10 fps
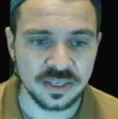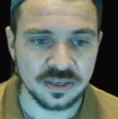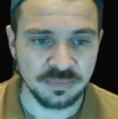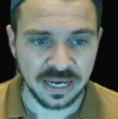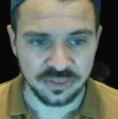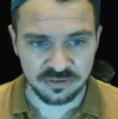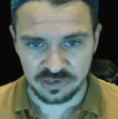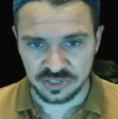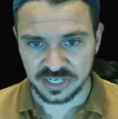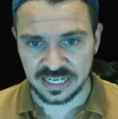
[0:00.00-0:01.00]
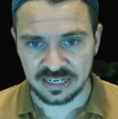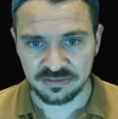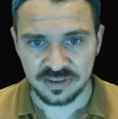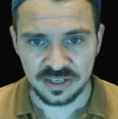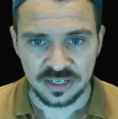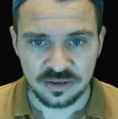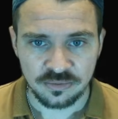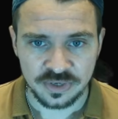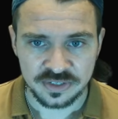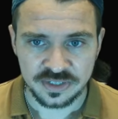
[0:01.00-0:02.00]
Python version I have.
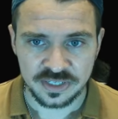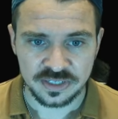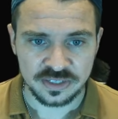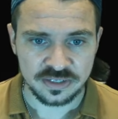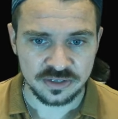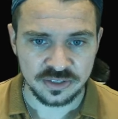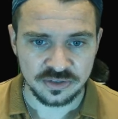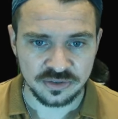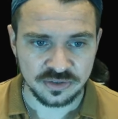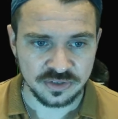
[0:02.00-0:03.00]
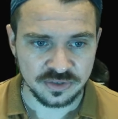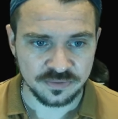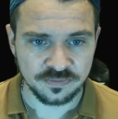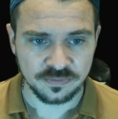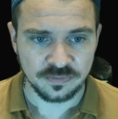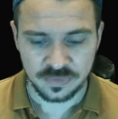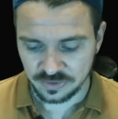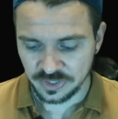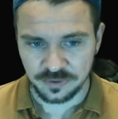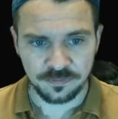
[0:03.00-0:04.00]
What is this? There
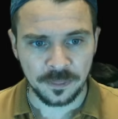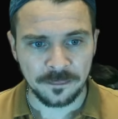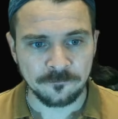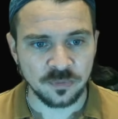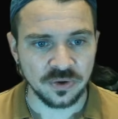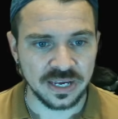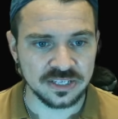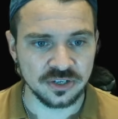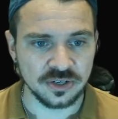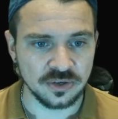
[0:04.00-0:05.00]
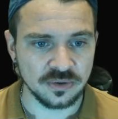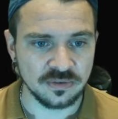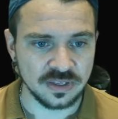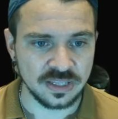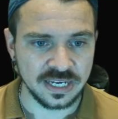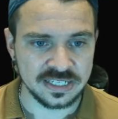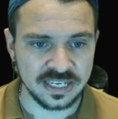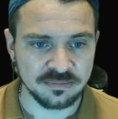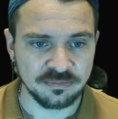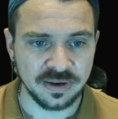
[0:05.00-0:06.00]
we go. Okay, so like I
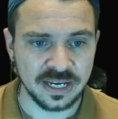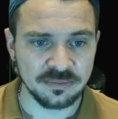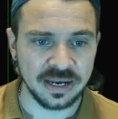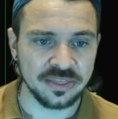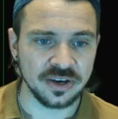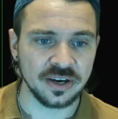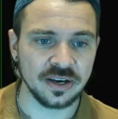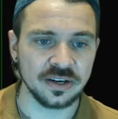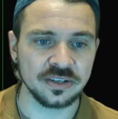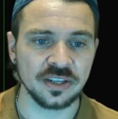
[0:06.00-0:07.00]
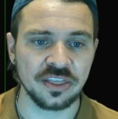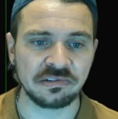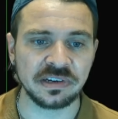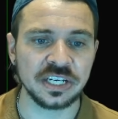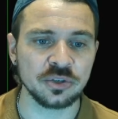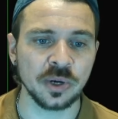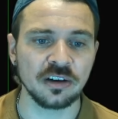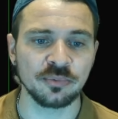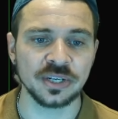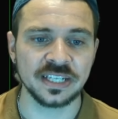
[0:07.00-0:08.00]
said, Python
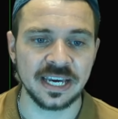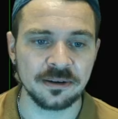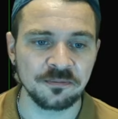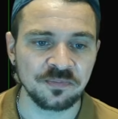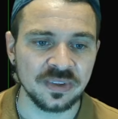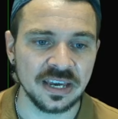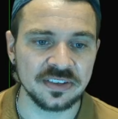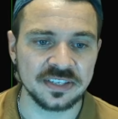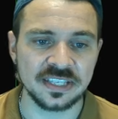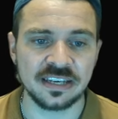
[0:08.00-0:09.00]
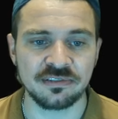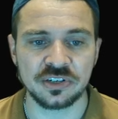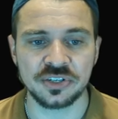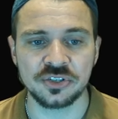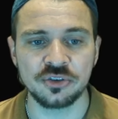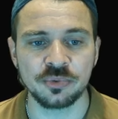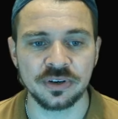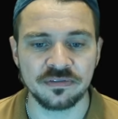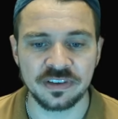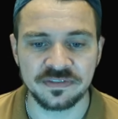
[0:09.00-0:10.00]
3.12.10, and this is the Git version
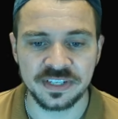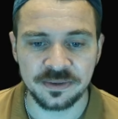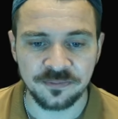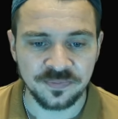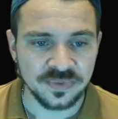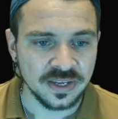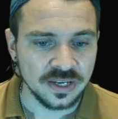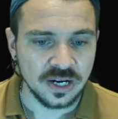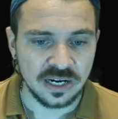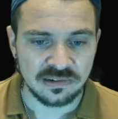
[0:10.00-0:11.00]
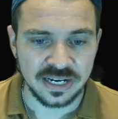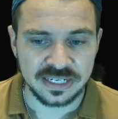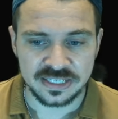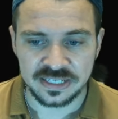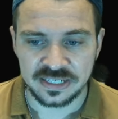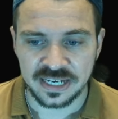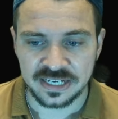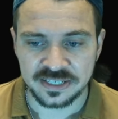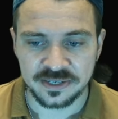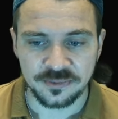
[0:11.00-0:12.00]
2.50. All right, next.